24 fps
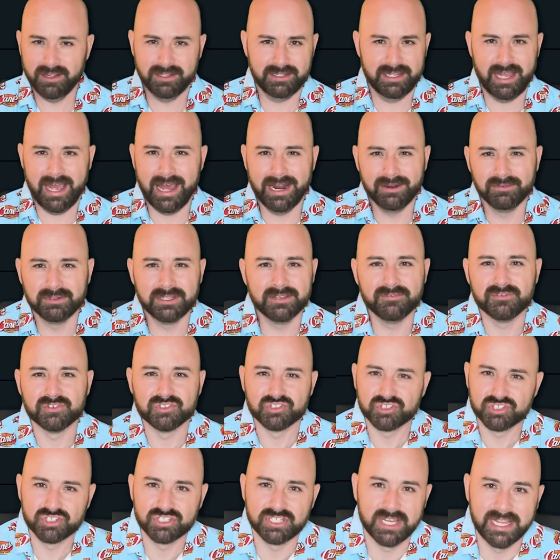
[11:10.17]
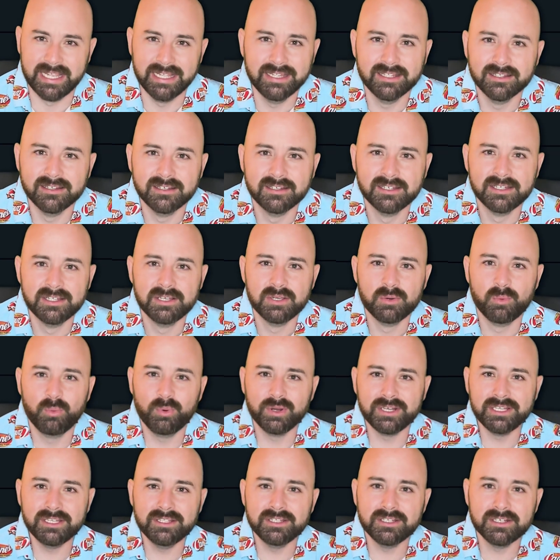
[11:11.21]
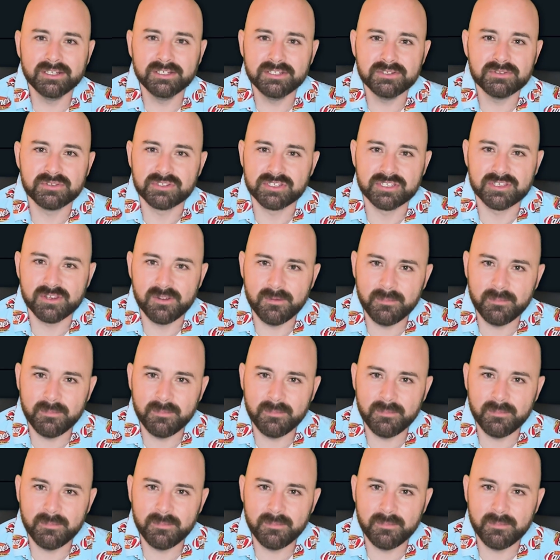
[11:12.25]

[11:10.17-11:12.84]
don't give a shit. What are you gonna do, sue